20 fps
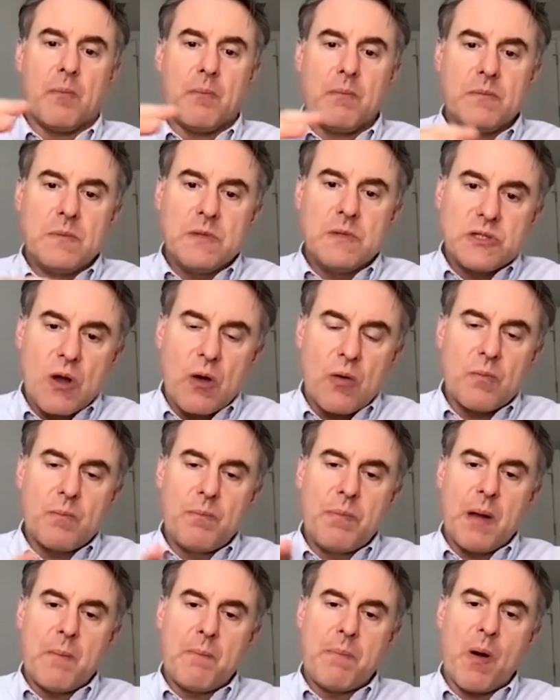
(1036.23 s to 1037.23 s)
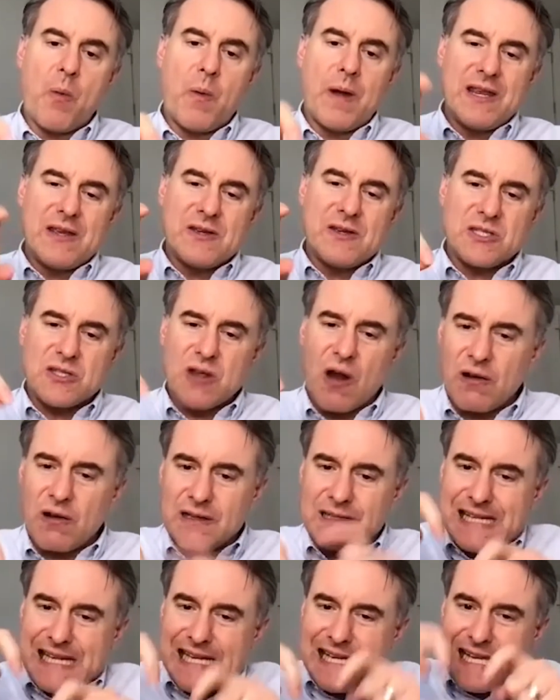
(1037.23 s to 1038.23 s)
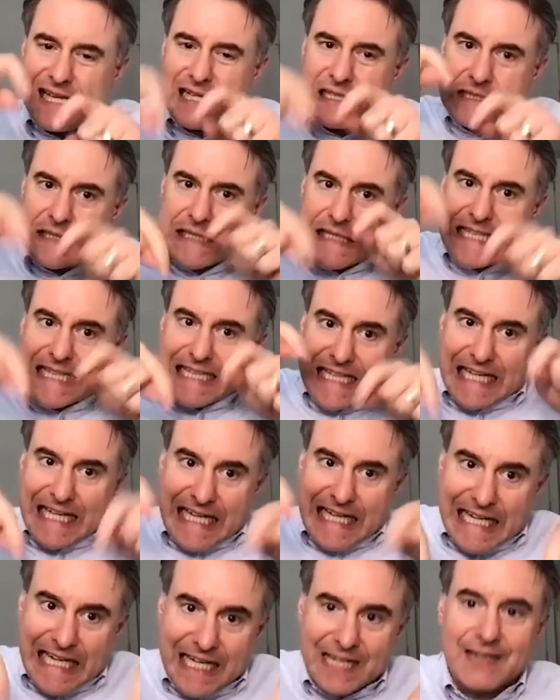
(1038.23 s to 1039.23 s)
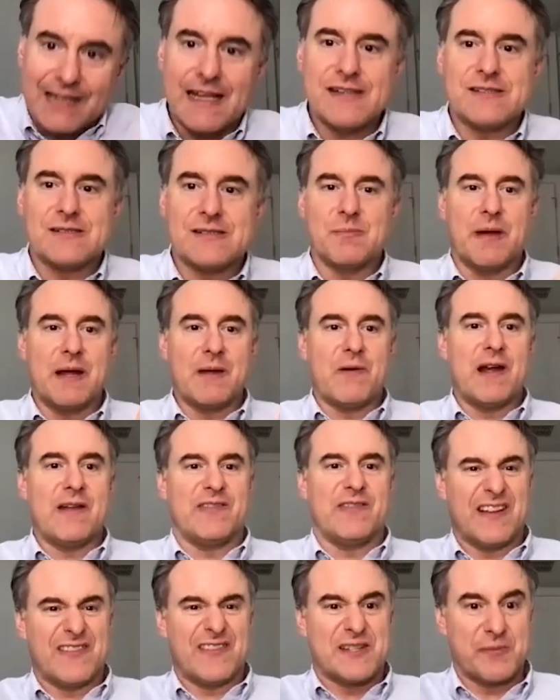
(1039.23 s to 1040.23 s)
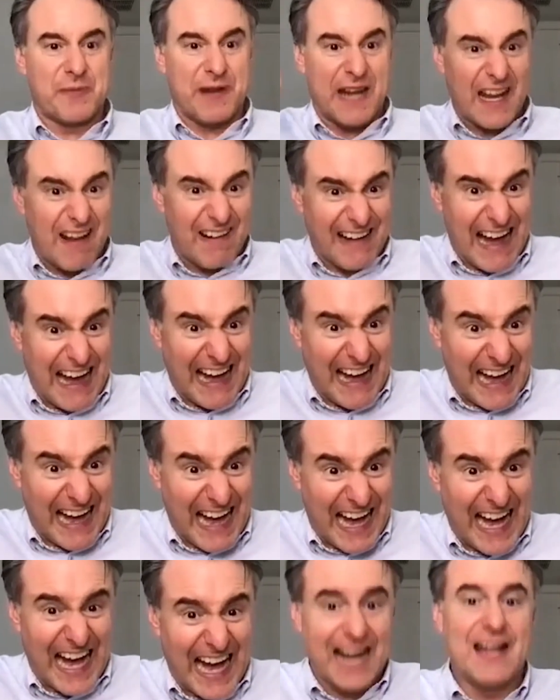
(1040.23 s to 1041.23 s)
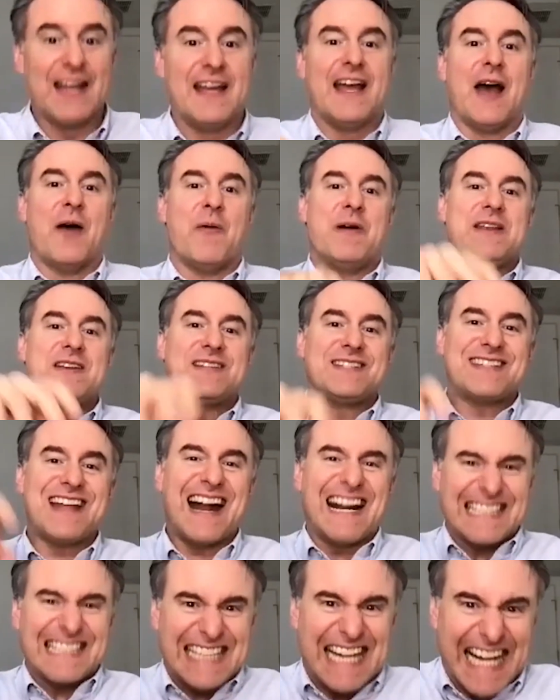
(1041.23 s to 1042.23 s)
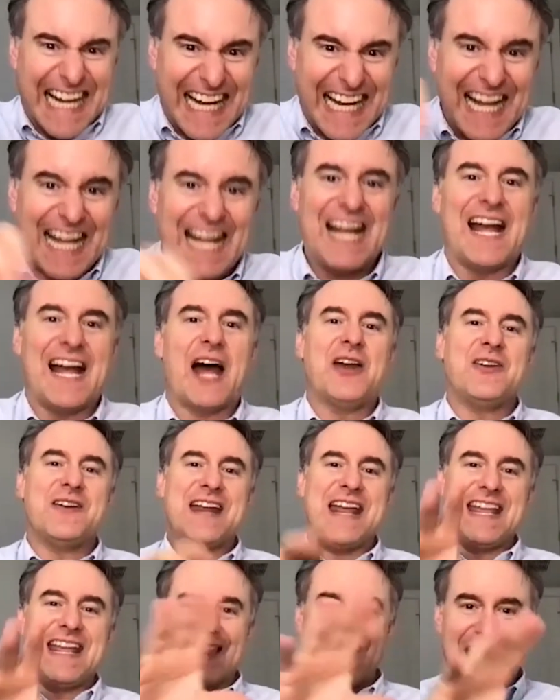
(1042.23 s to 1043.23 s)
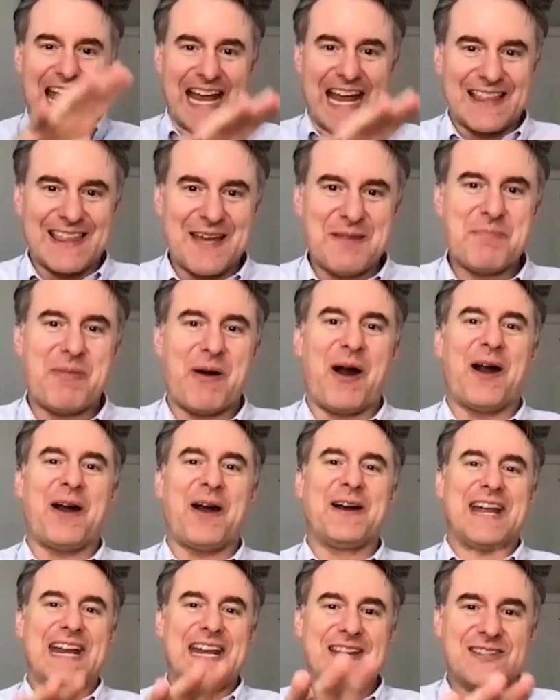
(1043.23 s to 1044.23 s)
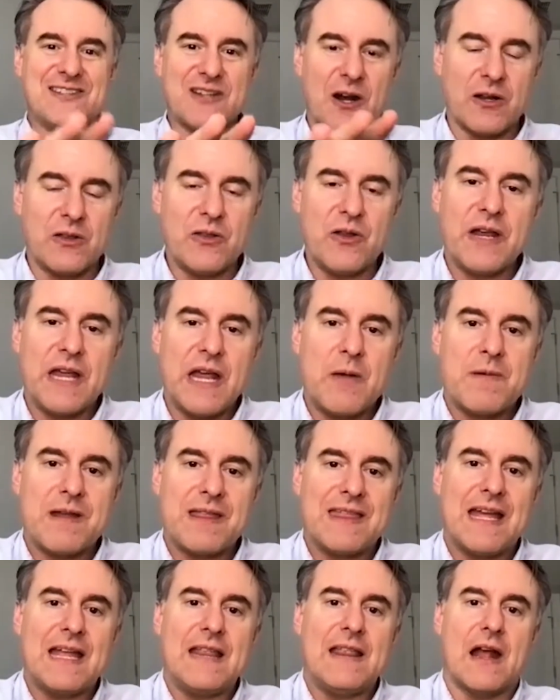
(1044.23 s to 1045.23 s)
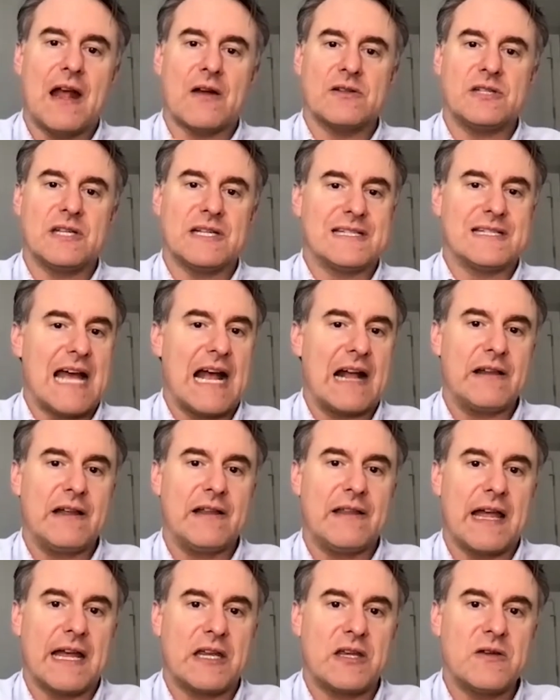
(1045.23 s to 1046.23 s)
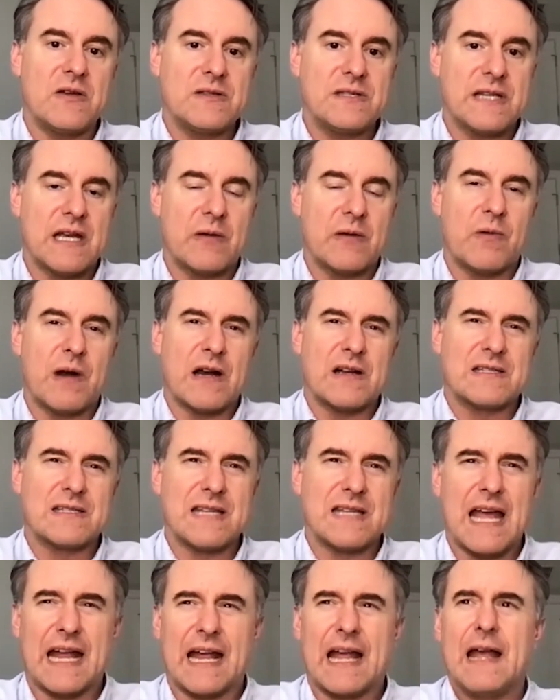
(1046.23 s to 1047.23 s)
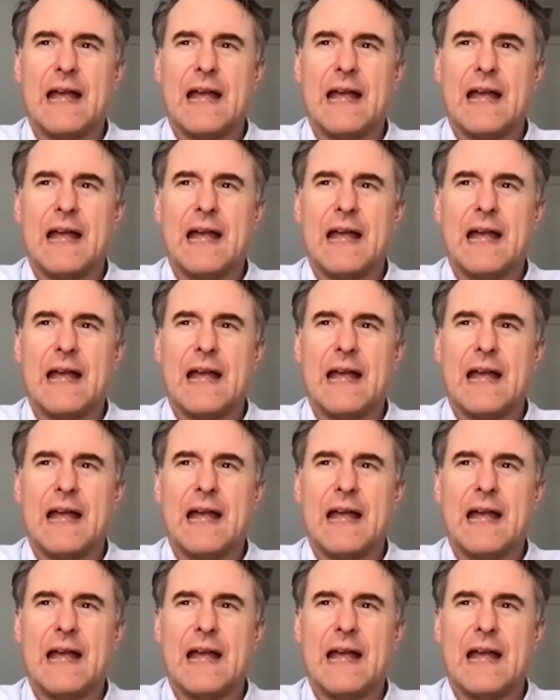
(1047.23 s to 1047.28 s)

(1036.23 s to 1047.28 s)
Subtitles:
So, but when you start digging, that's my wife loves it when I go, when you start underneath like the bark and you start looking within there, it's exactly like you said, where it's like,